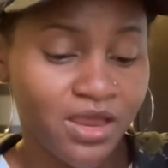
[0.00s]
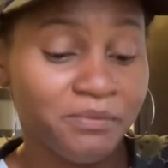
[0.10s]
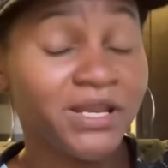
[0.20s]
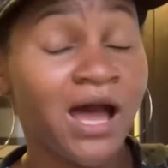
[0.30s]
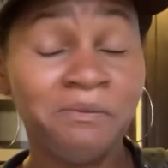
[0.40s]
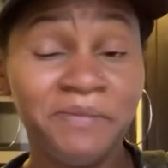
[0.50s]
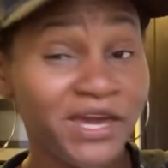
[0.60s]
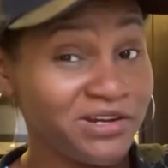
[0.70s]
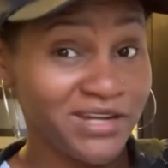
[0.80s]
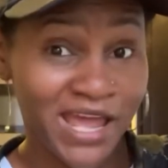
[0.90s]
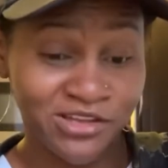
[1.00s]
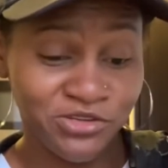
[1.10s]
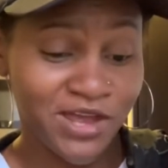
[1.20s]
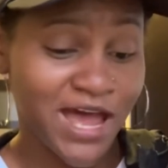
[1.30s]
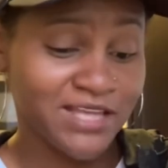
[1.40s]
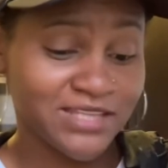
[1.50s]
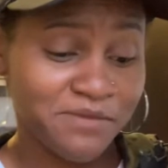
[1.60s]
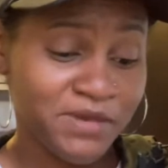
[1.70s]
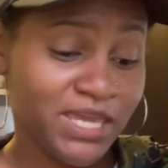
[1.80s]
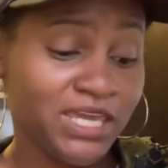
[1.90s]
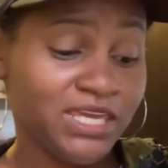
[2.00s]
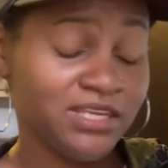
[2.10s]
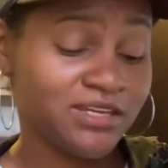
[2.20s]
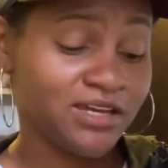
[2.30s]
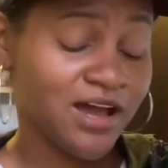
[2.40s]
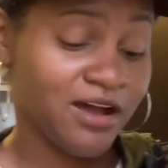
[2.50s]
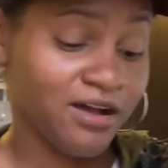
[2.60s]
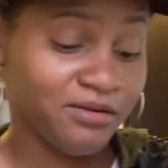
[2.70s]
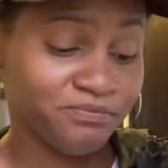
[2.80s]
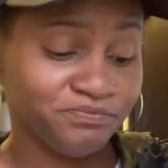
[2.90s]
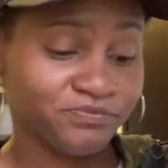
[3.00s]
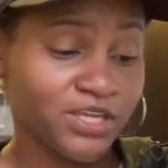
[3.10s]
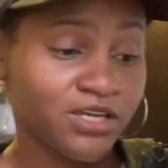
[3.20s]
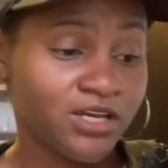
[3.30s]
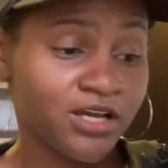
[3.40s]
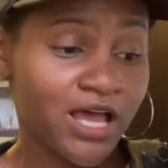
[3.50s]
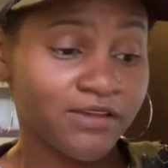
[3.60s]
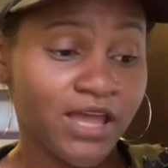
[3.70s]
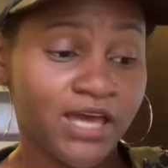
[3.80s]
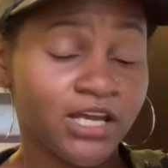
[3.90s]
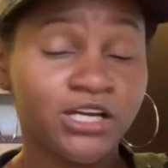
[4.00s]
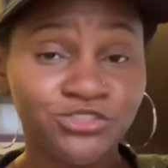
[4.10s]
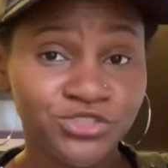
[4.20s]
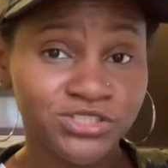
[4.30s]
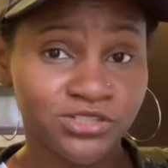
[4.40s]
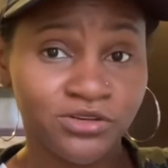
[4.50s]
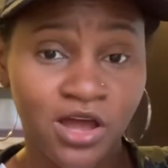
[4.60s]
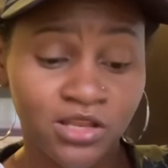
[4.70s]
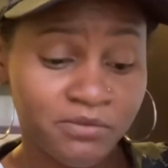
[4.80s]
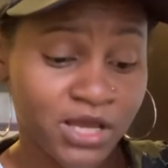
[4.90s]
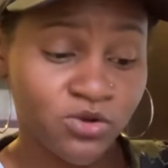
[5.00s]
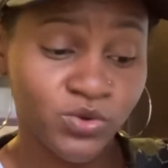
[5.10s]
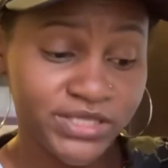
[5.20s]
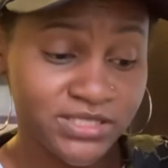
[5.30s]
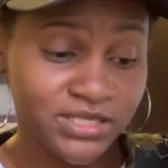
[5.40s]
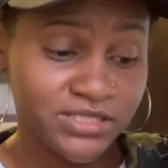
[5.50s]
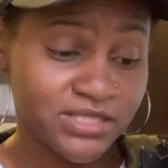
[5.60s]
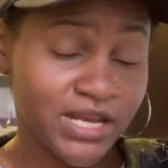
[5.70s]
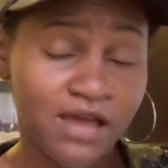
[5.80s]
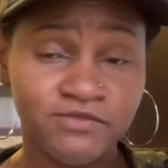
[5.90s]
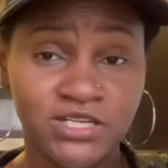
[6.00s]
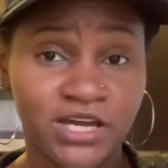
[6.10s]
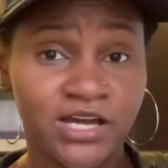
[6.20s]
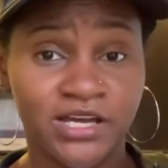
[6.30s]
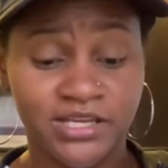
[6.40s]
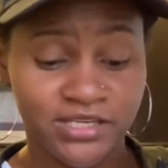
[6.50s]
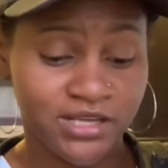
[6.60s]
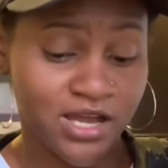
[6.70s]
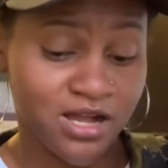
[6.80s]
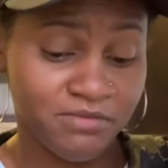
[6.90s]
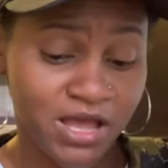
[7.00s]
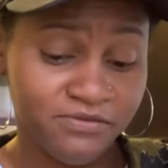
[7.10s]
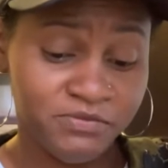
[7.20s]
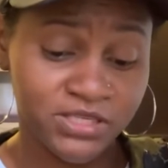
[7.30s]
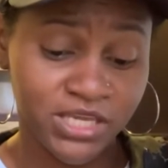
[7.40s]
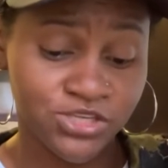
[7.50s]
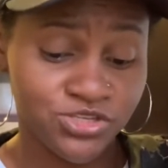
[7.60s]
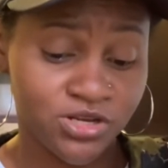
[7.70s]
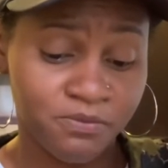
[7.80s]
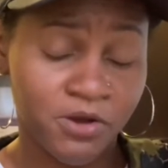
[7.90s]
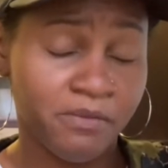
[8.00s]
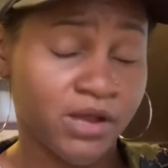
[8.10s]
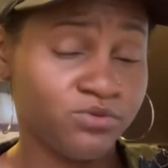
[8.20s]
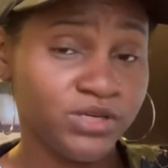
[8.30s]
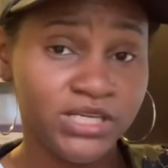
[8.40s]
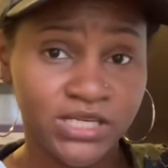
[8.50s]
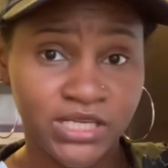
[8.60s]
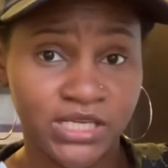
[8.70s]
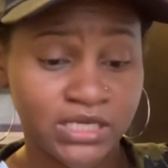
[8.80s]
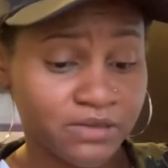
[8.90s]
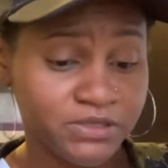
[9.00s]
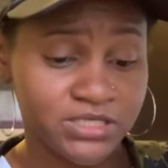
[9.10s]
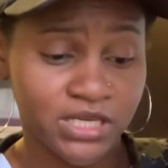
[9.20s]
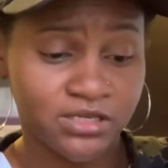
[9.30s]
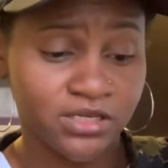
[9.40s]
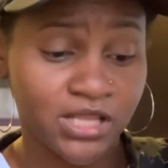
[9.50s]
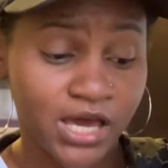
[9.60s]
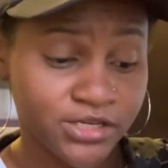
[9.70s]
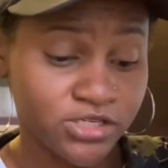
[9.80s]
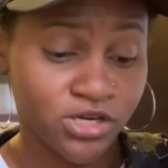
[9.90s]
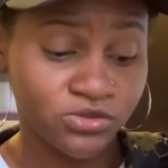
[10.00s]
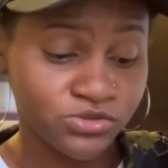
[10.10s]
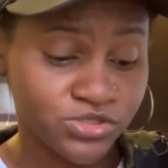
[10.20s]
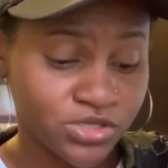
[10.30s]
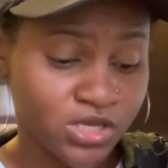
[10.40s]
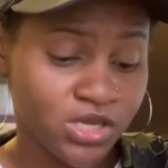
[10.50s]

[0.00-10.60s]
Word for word: But I'm better now, you guys. I made um, I got hundreds on all of my quizzes that I've done. Um, I've been catching up on my reading. I've been taking a lot of notes.